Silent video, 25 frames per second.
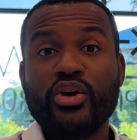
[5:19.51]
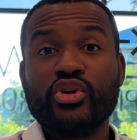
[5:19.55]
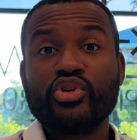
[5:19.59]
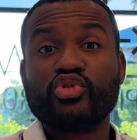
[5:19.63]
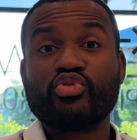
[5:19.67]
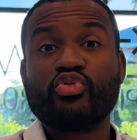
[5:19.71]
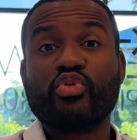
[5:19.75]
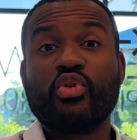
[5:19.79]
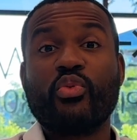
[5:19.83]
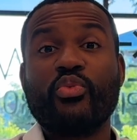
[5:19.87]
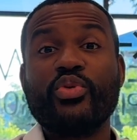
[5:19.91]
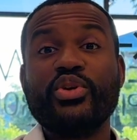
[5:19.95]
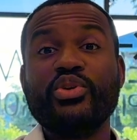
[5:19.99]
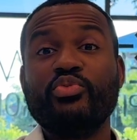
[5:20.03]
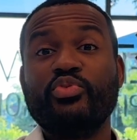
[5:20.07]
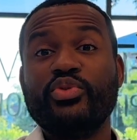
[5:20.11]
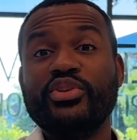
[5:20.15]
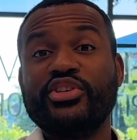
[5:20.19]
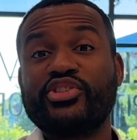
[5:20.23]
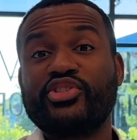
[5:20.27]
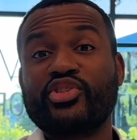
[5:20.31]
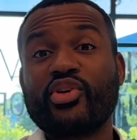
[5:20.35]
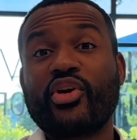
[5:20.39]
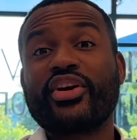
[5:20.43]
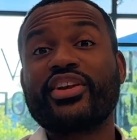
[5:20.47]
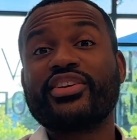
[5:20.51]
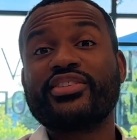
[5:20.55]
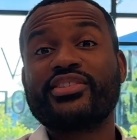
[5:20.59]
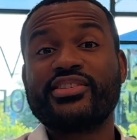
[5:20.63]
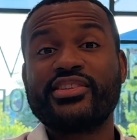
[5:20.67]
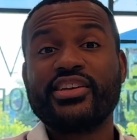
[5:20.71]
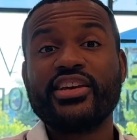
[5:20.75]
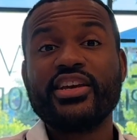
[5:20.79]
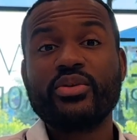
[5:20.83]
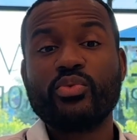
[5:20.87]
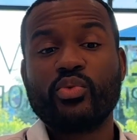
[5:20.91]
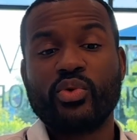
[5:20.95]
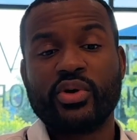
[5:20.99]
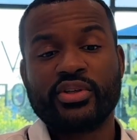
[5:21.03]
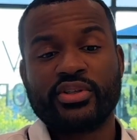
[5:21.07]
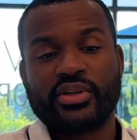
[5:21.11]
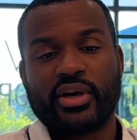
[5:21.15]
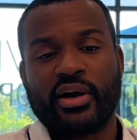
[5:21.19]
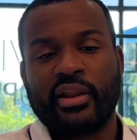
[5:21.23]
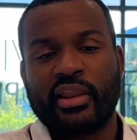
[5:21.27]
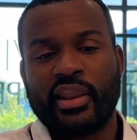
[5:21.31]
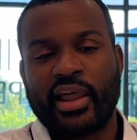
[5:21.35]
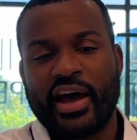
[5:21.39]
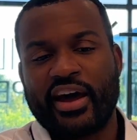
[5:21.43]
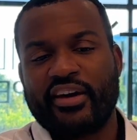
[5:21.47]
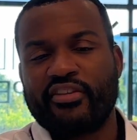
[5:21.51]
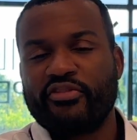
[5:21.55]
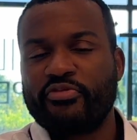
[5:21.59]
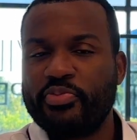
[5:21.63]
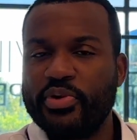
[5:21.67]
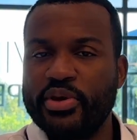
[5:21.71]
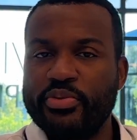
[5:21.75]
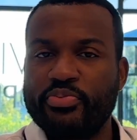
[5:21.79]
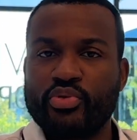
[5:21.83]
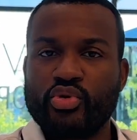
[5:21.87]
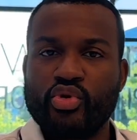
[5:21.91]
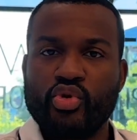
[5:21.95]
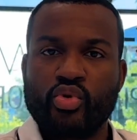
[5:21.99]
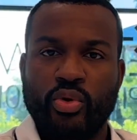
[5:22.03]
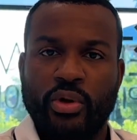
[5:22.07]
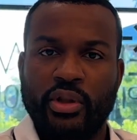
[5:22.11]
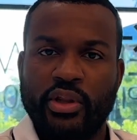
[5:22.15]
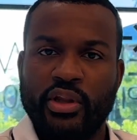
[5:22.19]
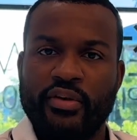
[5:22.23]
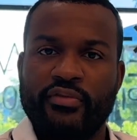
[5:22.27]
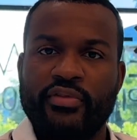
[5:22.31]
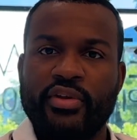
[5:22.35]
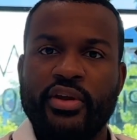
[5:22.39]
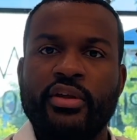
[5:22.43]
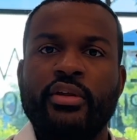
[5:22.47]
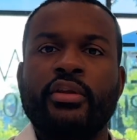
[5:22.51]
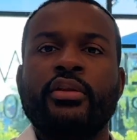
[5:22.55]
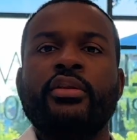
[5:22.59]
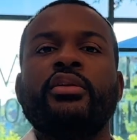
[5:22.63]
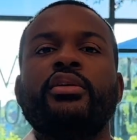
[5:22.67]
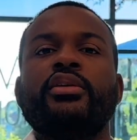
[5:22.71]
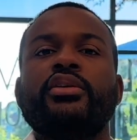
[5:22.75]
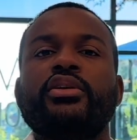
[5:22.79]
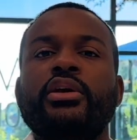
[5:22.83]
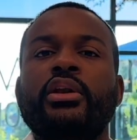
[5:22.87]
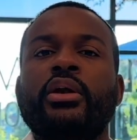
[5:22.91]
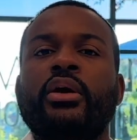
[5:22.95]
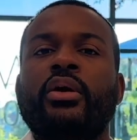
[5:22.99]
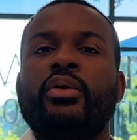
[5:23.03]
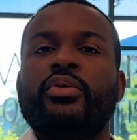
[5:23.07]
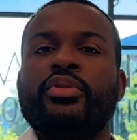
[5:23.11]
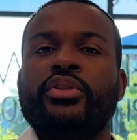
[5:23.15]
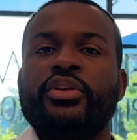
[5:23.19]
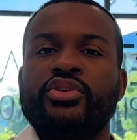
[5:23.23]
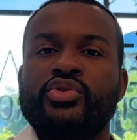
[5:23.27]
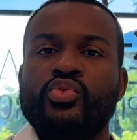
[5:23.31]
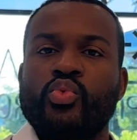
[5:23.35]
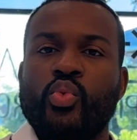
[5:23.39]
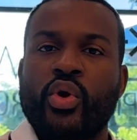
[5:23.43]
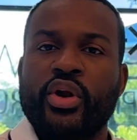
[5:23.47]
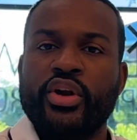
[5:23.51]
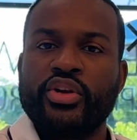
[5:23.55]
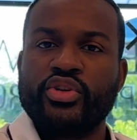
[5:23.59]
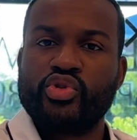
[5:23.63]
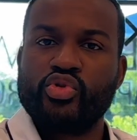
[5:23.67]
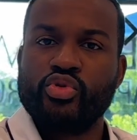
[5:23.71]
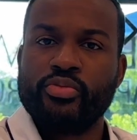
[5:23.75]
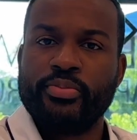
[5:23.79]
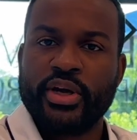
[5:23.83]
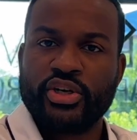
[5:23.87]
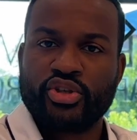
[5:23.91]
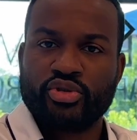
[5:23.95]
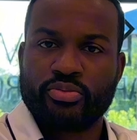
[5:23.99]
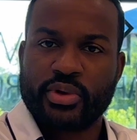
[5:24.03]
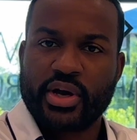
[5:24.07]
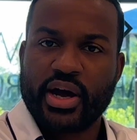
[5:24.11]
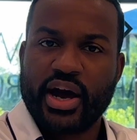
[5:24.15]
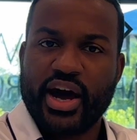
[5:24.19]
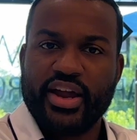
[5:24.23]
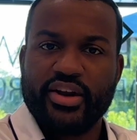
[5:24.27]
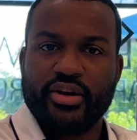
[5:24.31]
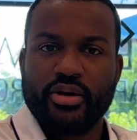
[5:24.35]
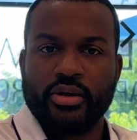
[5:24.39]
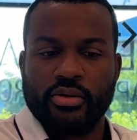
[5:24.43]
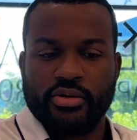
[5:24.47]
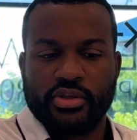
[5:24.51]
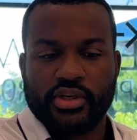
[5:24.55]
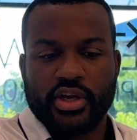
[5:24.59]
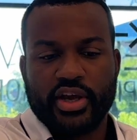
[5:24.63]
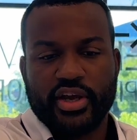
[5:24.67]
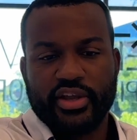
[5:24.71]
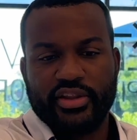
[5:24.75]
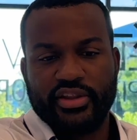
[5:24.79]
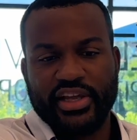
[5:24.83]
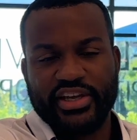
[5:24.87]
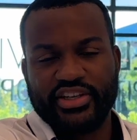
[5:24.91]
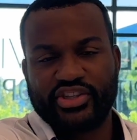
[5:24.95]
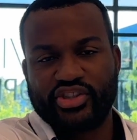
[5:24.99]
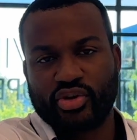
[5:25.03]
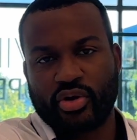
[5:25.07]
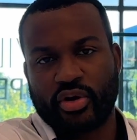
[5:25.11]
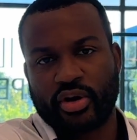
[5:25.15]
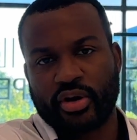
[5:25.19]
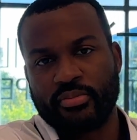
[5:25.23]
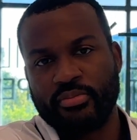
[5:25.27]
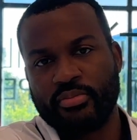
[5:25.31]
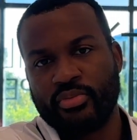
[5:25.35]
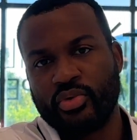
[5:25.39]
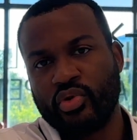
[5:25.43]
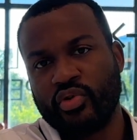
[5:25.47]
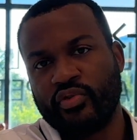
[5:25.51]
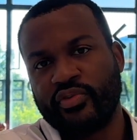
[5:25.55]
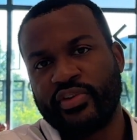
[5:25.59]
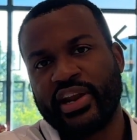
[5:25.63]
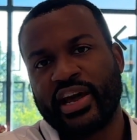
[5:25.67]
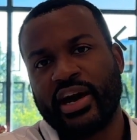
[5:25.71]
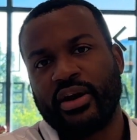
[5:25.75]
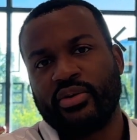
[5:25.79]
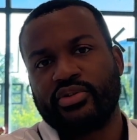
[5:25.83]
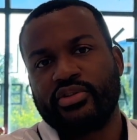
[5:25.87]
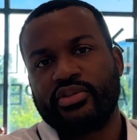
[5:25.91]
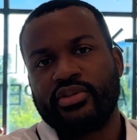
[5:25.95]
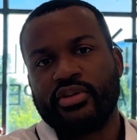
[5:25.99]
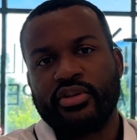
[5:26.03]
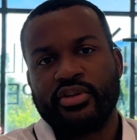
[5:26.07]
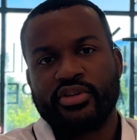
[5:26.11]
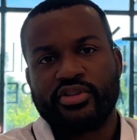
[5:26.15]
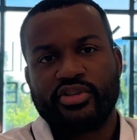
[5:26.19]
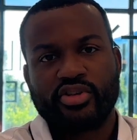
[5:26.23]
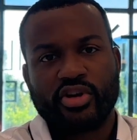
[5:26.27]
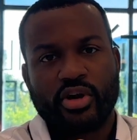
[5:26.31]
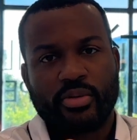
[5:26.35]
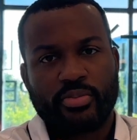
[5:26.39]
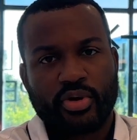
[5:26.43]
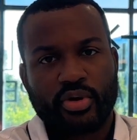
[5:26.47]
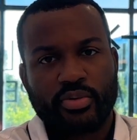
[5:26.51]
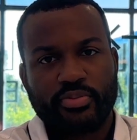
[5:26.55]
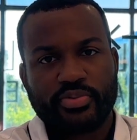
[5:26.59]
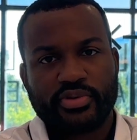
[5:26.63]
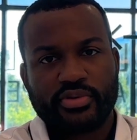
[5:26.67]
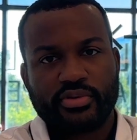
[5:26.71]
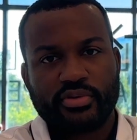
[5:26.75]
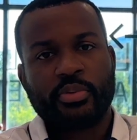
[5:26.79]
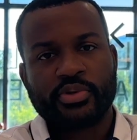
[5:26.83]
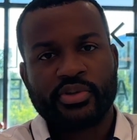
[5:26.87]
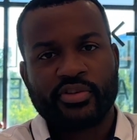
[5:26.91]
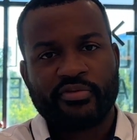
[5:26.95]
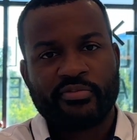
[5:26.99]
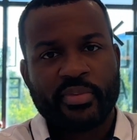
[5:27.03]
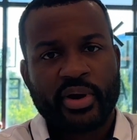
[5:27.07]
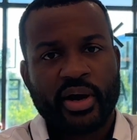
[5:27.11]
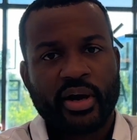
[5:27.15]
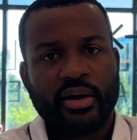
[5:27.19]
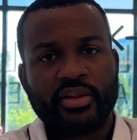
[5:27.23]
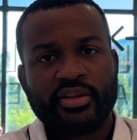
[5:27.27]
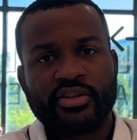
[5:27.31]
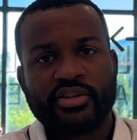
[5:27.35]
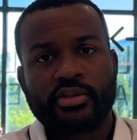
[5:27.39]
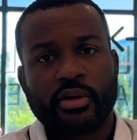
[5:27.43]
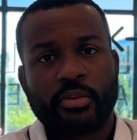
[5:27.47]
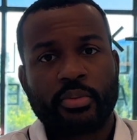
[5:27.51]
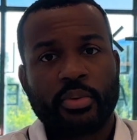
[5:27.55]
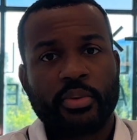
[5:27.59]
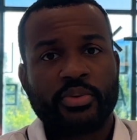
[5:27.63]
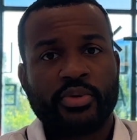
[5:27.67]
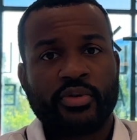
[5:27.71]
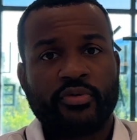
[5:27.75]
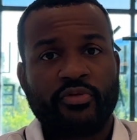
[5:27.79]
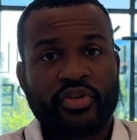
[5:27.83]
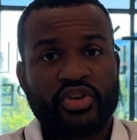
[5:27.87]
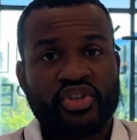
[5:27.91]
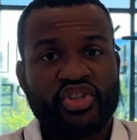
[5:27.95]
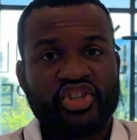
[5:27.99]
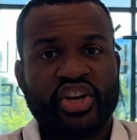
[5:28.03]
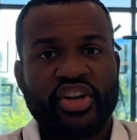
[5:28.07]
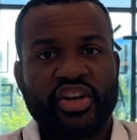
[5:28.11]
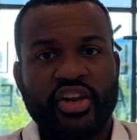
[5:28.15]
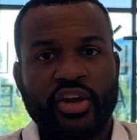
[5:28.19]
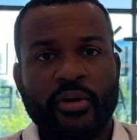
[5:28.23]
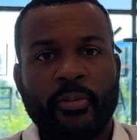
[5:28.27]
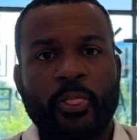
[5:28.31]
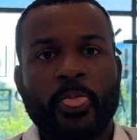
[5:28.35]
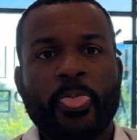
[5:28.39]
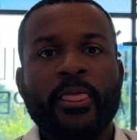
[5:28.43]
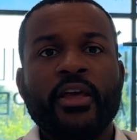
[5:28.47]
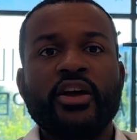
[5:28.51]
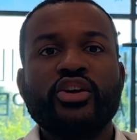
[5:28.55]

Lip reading: So what we started seeing was a lot of people who were living in, these 1 and 2 bedroom condos, they started moving out to the suburbs of Maryland, suburbs of Virginia.